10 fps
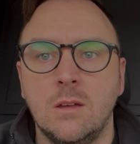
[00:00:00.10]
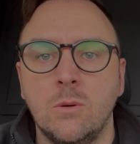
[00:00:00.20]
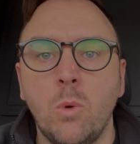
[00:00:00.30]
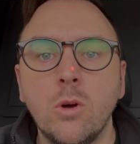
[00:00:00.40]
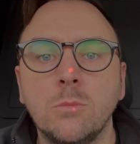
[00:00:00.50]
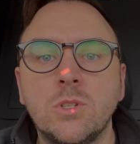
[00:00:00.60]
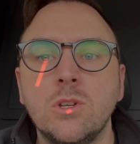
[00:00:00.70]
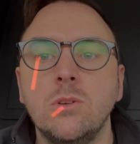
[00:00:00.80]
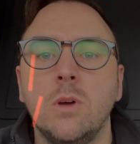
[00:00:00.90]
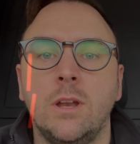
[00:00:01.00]
Welcome
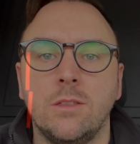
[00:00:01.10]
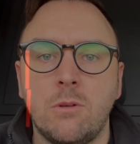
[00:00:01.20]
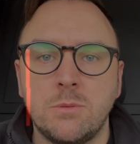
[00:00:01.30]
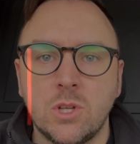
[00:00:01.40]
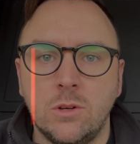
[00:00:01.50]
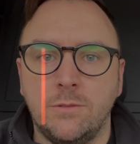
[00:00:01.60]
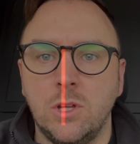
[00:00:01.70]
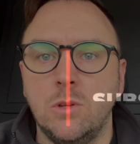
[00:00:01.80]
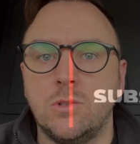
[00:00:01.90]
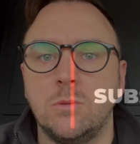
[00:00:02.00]
to another episode of the
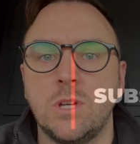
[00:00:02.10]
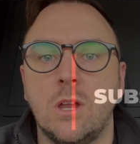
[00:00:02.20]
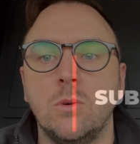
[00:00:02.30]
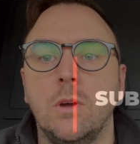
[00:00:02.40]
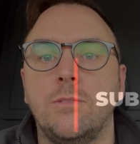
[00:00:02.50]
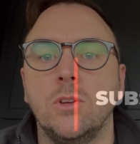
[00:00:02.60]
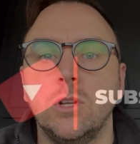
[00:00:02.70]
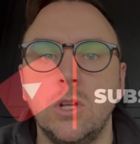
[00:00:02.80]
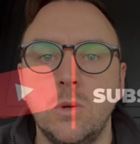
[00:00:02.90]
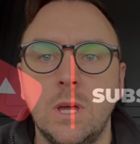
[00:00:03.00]
YouTube channel. If you're
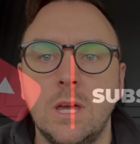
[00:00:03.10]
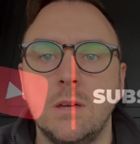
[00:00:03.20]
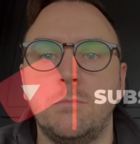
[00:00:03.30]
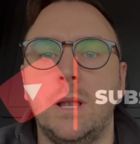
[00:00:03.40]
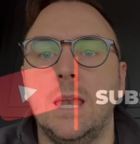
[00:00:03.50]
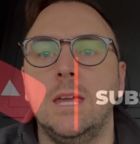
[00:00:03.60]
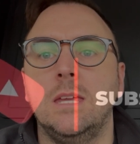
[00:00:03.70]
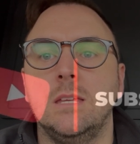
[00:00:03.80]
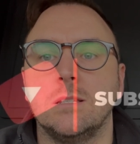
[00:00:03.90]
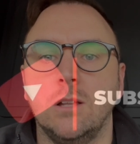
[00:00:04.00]
new here,
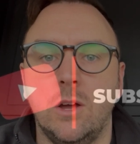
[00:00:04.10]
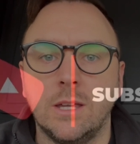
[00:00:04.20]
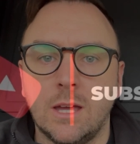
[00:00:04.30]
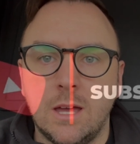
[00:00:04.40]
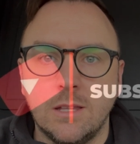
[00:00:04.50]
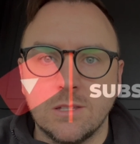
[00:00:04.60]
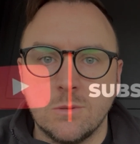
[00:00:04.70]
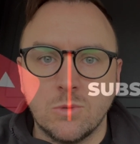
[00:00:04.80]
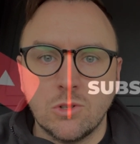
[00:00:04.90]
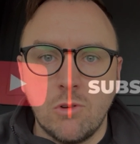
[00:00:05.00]
please like and
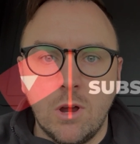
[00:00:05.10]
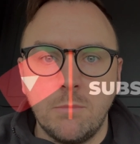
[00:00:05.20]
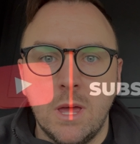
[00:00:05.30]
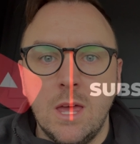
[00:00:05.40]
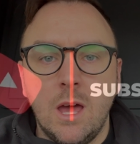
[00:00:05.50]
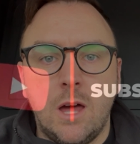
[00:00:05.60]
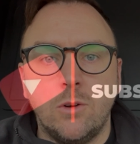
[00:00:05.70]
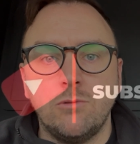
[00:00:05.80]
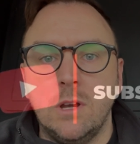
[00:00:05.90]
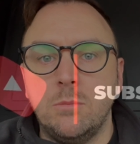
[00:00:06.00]
subscribe, and
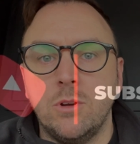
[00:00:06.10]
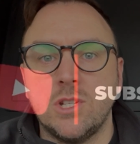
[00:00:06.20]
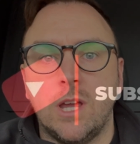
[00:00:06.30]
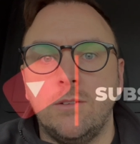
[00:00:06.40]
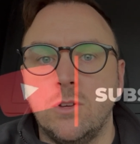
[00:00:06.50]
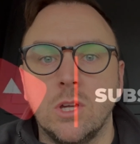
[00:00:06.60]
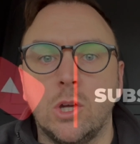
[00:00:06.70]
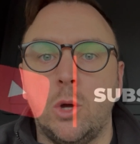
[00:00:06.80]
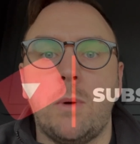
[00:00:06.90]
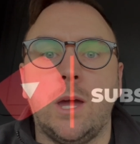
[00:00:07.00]
I'd really appreciate if you could
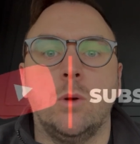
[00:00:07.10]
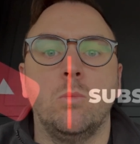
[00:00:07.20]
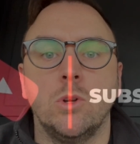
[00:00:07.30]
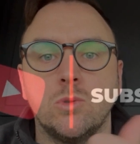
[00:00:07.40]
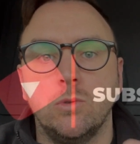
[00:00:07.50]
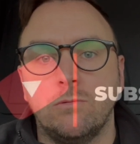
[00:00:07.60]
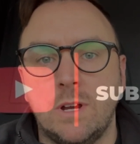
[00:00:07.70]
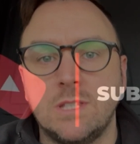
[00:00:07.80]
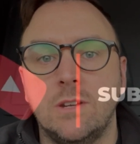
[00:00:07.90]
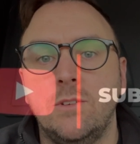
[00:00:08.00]
go back and watch all the
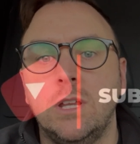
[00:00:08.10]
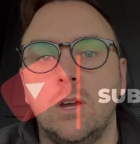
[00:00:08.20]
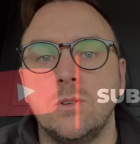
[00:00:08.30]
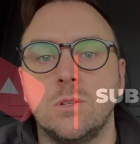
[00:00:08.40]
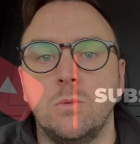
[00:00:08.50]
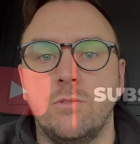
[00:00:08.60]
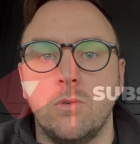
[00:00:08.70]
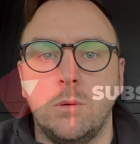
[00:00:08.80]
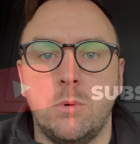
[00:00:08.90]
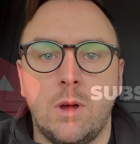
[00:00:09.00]
rest of the videos that we've
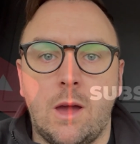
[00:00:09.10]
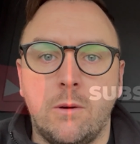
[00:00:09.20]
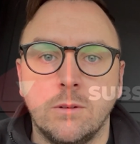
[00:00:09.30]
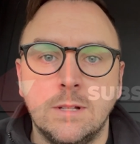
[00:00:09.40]
already put out.